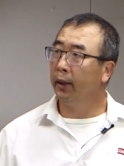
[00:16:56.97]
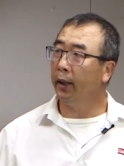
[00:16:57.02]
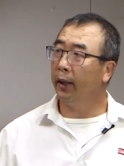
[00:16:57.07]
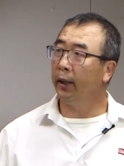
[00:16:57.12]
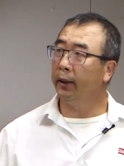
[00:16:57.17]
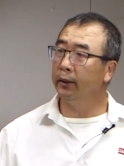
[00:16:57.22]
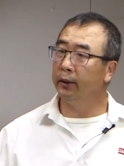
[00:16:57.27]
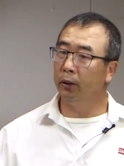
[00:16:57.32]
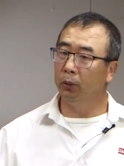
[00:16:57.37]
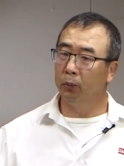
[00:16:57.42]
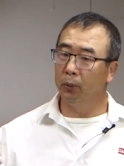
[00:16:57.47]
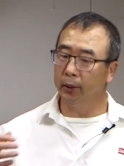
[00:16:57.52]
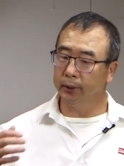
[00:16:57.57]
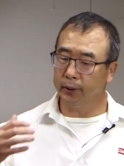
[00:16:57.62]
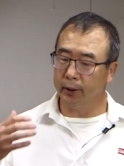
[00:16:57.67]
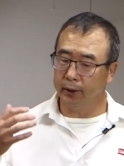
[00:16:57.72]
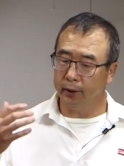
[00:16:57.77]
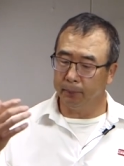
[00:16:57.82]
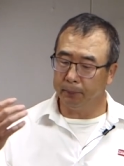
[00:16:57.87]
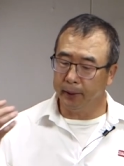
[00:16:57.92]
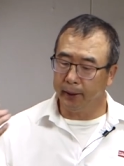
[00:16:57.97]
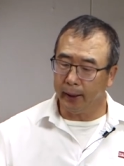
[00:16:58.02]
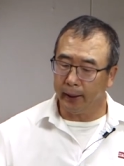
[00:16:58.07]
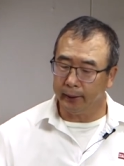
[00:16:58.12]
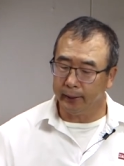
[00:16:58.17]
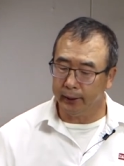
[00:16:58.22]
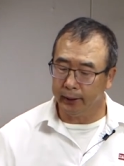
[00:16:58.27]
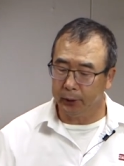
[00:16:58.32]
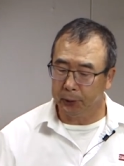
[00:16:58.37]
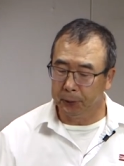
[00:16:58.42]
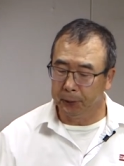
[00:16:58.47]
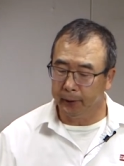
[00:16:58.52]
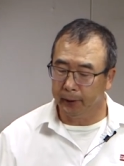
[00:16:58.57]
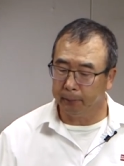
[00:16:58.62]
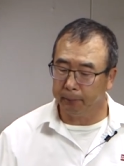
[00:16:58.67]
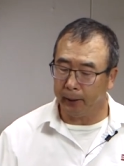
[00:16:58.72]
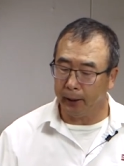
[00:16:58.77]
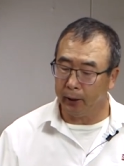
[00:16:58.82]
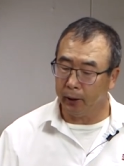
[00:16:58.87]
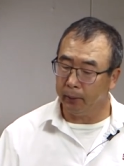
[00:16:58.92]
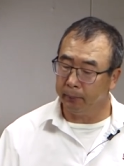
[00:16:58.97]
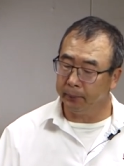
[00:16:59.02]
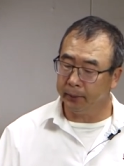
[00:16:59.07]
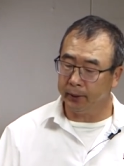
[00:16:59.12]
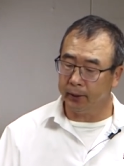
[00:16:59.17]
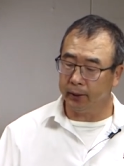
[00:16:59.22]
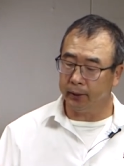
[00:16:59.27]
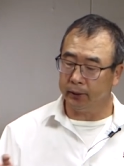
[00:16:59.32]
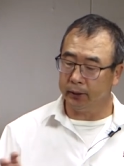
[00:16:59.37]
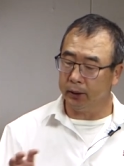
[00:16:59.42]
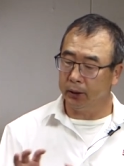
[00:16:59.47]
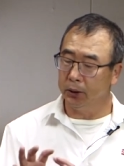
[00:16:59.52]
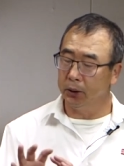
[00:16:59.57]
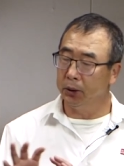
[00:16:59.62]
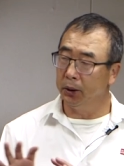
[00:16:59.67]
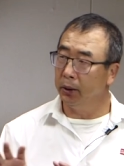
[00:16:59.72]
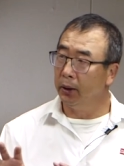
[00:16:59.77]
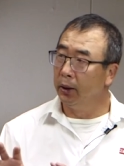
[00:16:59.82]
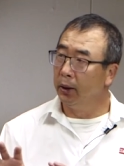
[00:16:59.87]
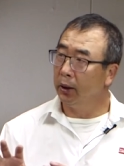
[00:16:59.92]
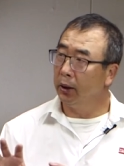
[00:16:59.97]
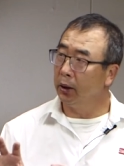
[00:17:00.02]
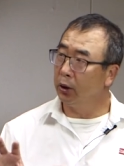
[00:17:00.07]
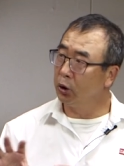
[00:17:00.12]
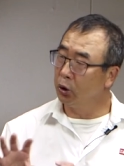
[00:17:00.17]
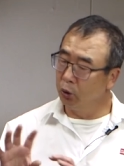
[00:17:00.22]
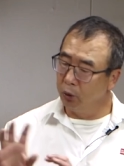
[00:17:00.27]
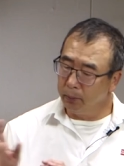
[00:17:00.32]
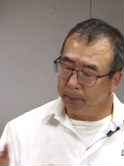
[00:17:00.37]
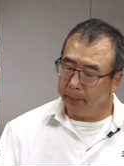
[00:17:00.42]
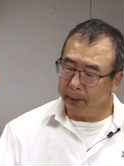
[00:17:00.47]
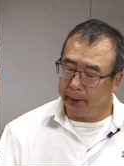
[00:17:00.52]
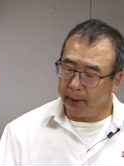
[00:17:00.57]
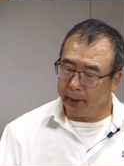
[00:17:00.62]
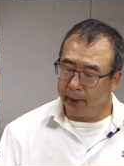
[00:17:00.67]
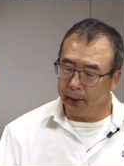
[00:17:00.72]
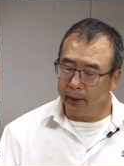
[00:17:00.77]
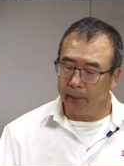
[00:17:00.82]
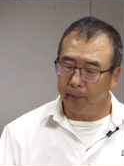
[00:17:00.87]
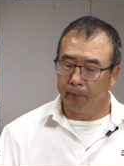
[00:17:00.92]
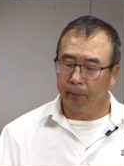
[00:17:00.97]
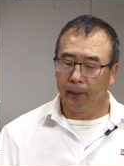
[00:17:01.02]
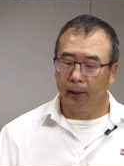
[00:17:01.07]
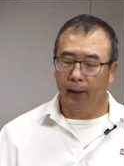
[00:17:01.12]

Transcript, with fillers: and what the PID tuning parameters uh, should be,